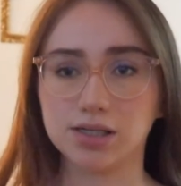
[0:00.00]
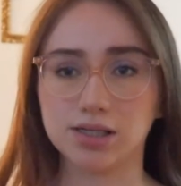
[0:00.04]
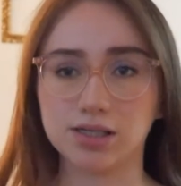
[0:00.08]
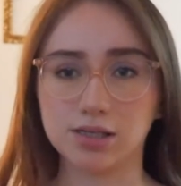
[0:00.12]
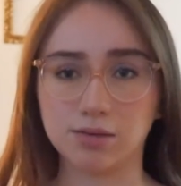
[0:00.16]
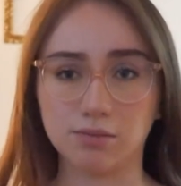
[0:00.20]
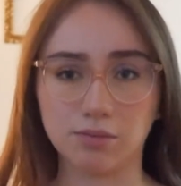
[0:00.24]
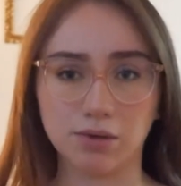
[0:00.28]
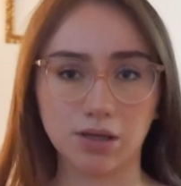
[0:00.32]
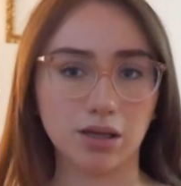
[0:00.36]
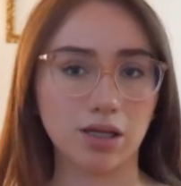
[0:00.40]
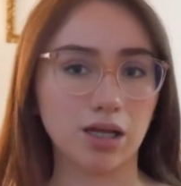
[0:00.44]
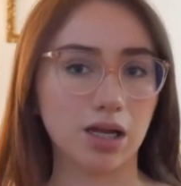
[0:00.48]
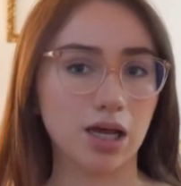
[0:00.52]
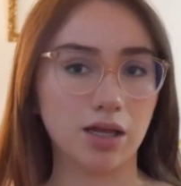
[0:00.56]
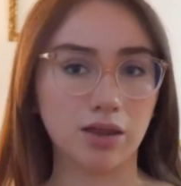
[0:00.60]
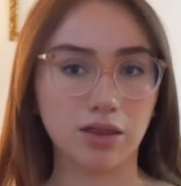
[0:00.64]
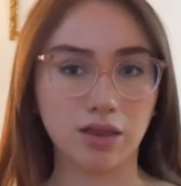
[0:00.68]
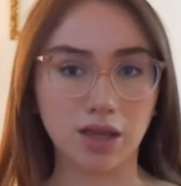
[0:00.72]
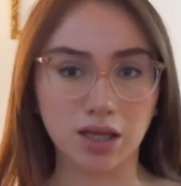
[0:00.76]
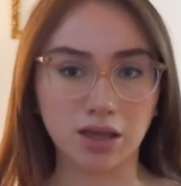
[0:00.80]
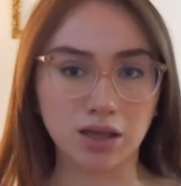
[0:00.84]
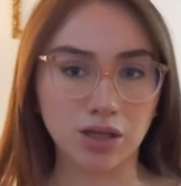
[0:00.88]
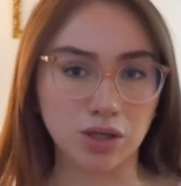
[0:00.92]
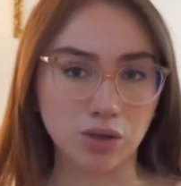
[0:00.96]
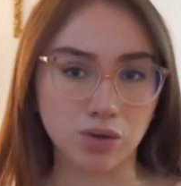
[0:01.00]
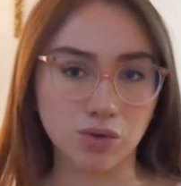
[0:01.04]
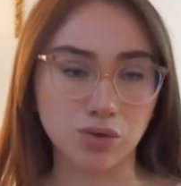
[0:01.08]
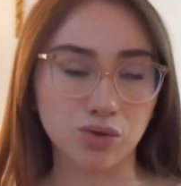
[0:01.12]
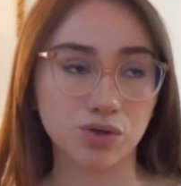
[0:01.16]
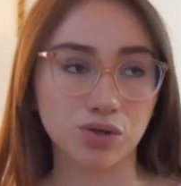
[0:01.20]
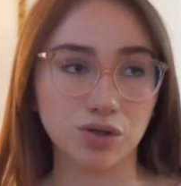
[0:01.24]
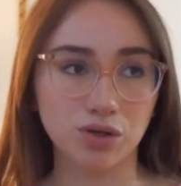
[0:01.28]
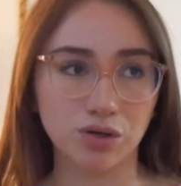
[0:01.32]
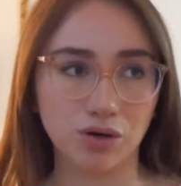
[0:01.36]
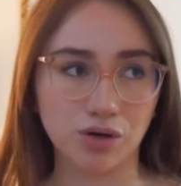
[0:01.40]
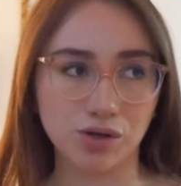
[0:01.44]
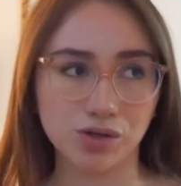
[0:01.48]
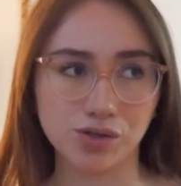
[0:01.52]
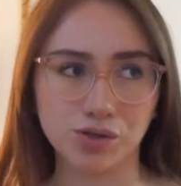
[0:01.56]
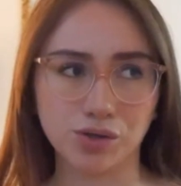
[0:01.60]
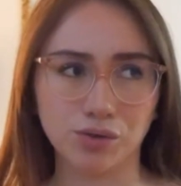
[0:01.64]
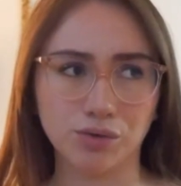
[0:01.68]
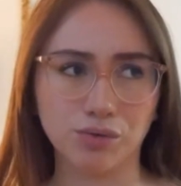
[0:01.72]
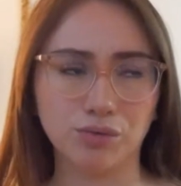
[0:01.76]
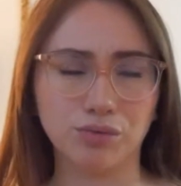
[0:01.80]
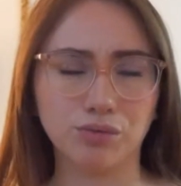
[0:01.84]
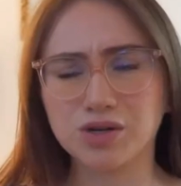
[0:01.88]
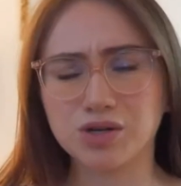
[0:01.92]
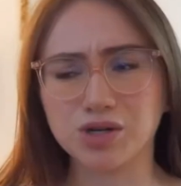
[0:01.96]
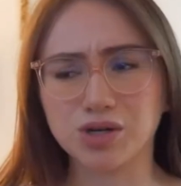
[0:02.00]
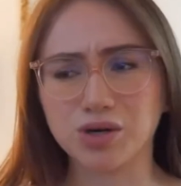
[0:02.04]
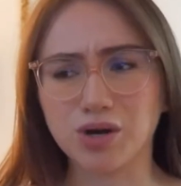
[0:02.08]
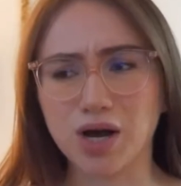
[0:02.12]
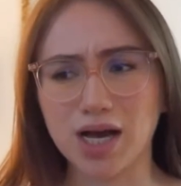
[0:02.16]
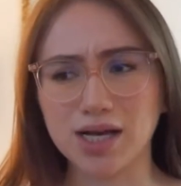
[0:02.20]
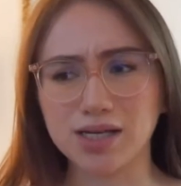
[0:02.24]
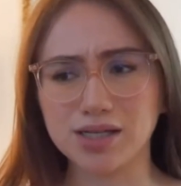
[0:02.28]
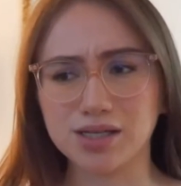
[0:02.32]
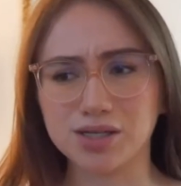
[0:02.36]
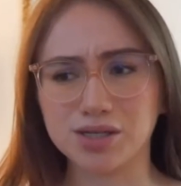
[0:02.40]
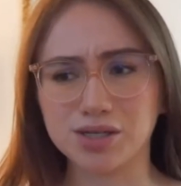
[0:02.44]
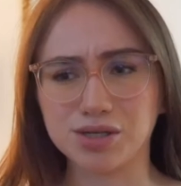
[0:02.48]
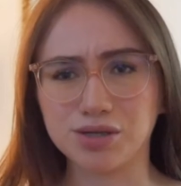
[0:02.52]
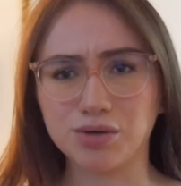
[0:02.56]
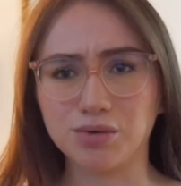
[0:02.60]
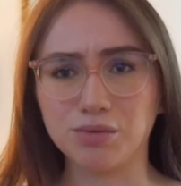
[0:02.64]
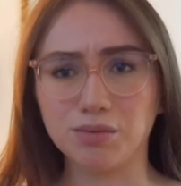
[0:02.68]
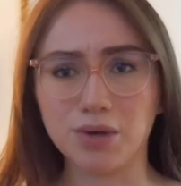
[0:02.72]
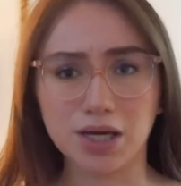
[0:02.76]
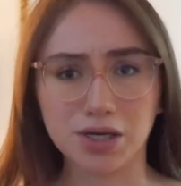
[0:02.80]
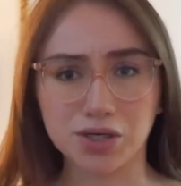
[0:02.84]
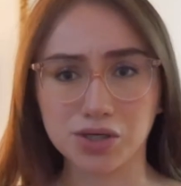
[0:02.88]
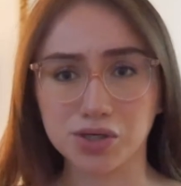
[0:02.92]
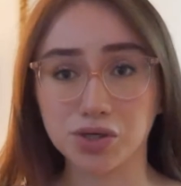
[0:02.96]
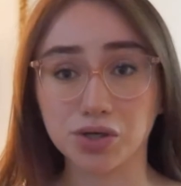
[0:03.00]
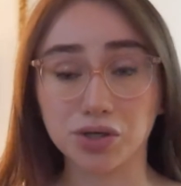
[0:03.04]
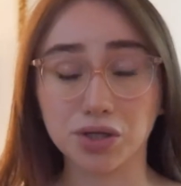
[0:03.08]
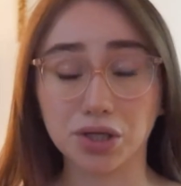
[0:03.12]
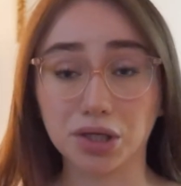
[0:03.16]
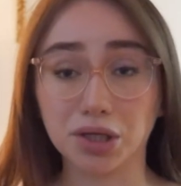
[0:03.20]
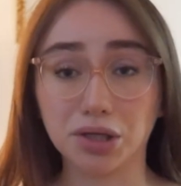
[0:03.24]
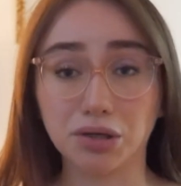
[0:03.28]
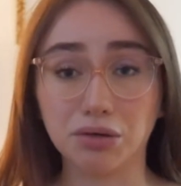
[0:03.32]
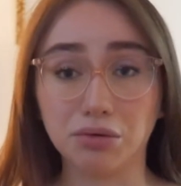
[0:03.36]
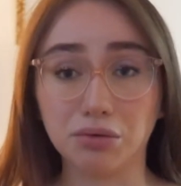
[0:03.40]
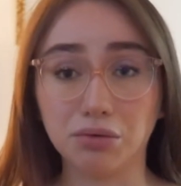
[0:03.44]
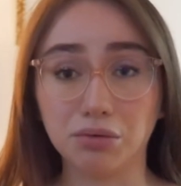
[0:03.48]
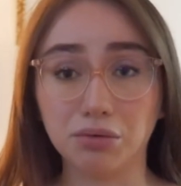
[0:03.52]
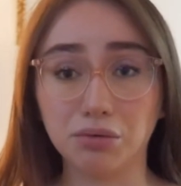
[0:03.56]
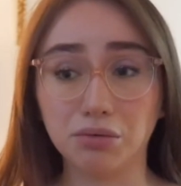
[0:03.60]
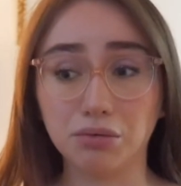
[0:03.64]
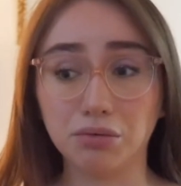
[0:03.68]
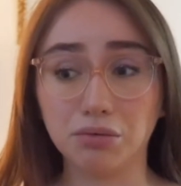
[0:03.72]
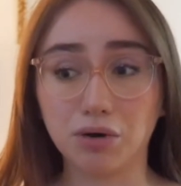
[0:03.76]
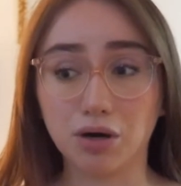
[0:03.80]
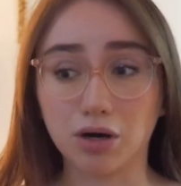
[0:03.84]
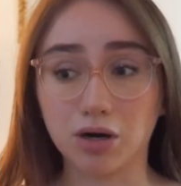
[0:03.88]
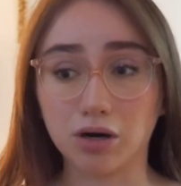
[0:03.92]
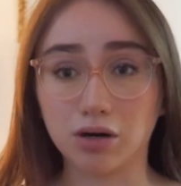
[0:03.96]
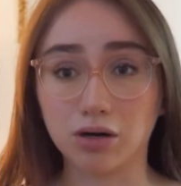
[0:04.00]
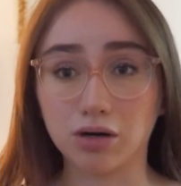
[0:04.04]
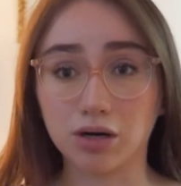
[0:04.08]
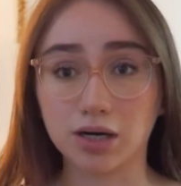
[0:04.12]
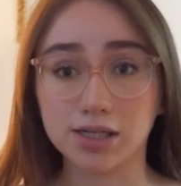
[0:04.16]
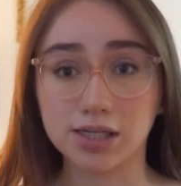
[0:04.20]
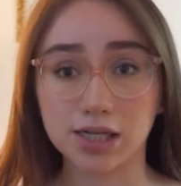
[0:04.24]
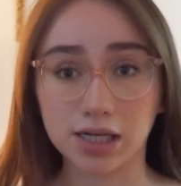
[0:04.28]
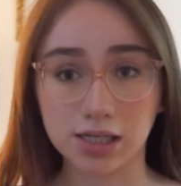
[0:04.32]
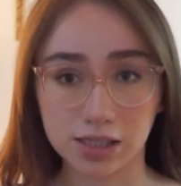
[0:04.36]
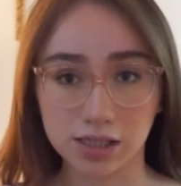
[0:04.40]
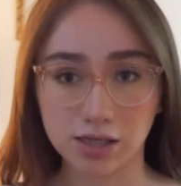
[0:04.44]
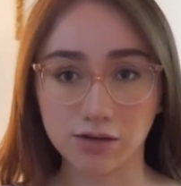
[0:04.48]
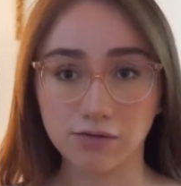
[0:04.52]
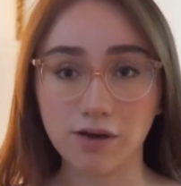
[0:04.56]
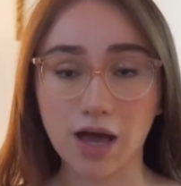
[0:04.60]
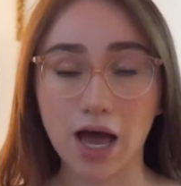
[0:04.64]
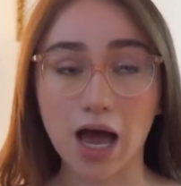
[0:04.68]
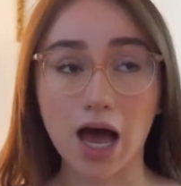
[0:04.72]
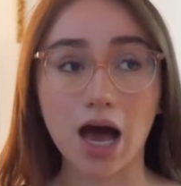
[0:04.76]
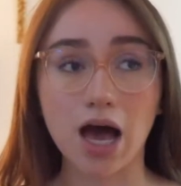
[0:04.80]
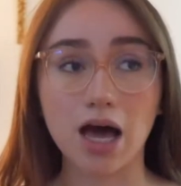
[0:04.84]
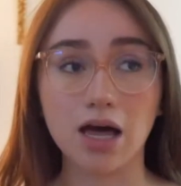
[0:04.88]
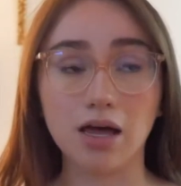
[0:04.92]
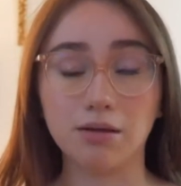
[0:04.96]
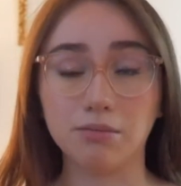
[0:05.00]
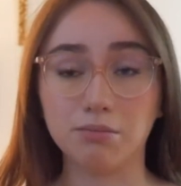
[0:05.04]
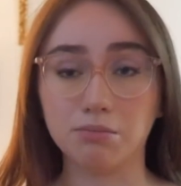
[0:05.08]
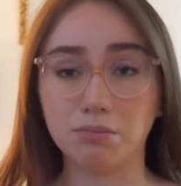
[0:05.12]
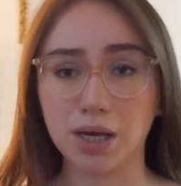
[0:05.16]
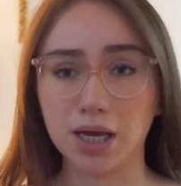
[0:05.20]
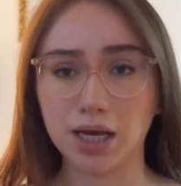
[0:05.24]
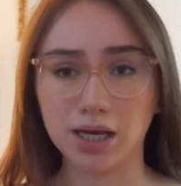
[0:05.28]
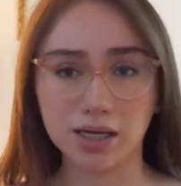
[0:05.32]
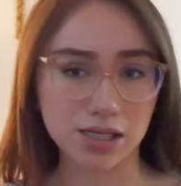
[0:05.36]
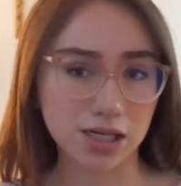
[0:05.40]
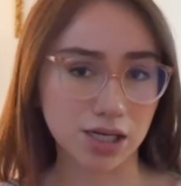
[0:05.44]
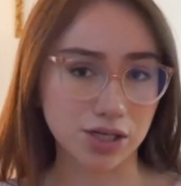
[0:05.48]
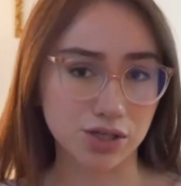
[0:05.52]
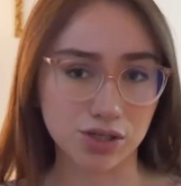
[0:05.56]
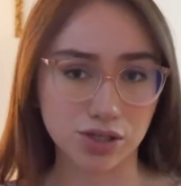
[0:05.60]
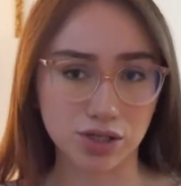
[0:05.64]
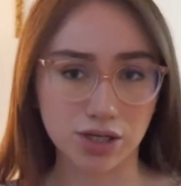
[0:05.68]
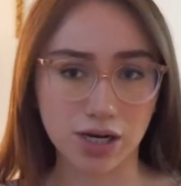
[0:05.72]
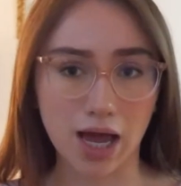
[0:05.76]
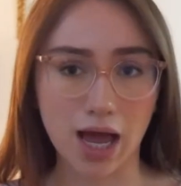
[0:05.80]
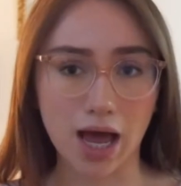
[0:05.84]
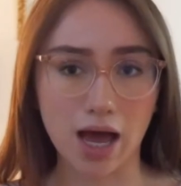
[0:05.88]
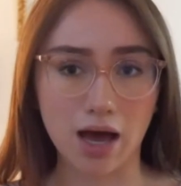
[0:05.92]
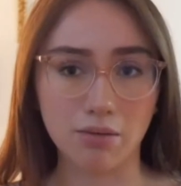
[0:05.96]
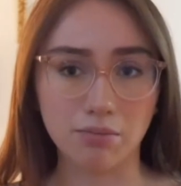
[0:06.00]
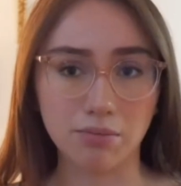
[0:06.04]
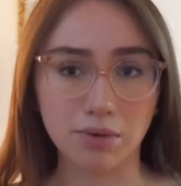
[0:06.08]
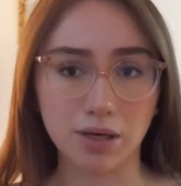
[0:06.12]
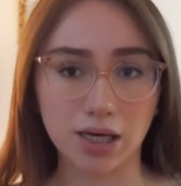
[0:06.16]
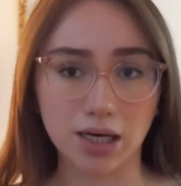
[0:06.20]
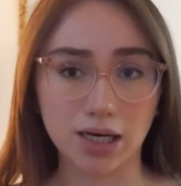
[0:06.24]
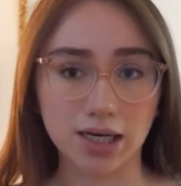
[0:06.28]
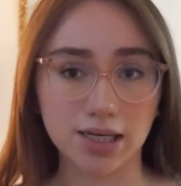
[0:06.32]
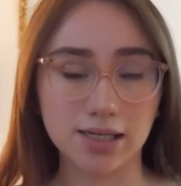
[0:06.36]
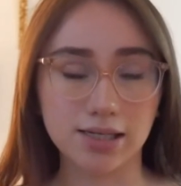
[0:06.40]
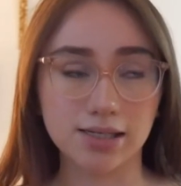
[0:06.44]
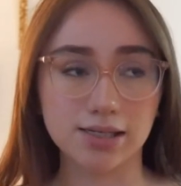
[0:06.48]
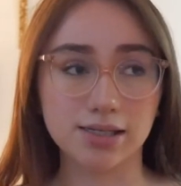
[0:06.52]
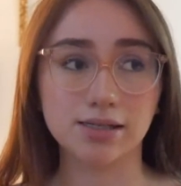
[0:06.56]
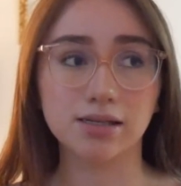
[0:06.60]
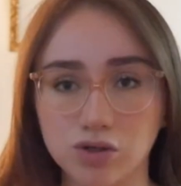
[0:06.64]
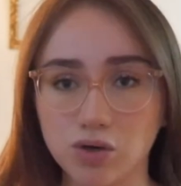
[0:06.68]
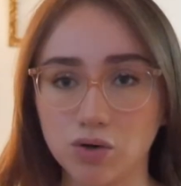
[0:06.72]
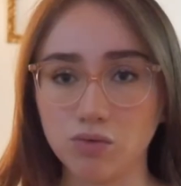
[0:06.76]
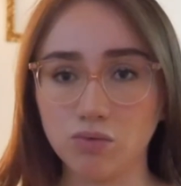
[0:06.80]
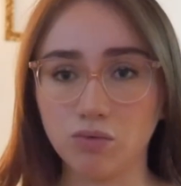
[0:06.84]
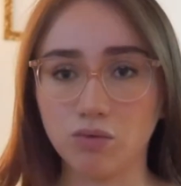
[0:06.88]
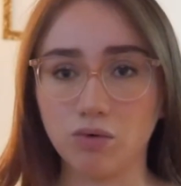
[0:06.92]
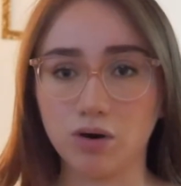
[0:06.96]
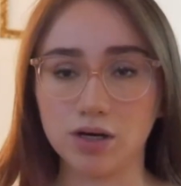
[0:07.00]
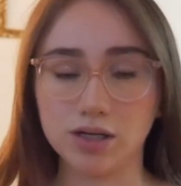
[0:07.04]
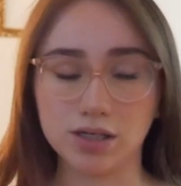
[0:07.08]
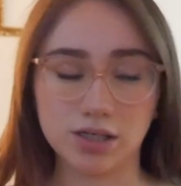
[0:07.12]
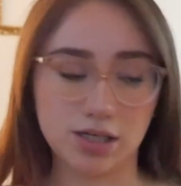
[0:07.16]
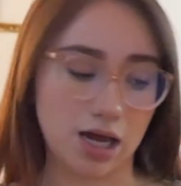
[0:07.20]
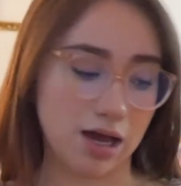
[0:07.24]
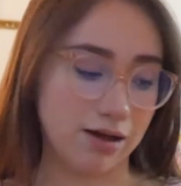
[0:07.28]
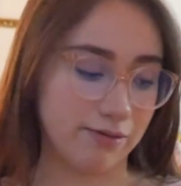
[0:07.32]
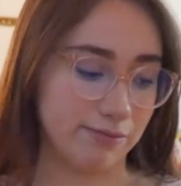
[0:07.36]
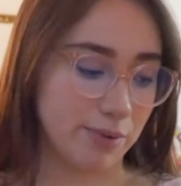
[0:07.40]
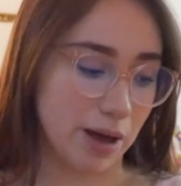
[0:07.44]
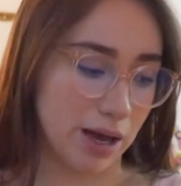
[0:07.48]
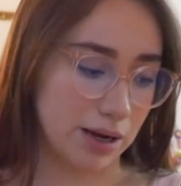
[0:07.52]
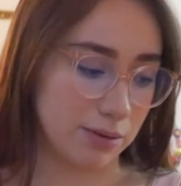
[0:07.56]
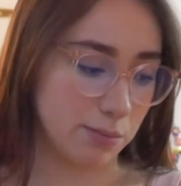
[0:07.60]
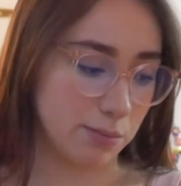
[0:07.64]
it's something that I think that you should also try to make sure that you are attentive at and paying attention at, because you don't want to have bad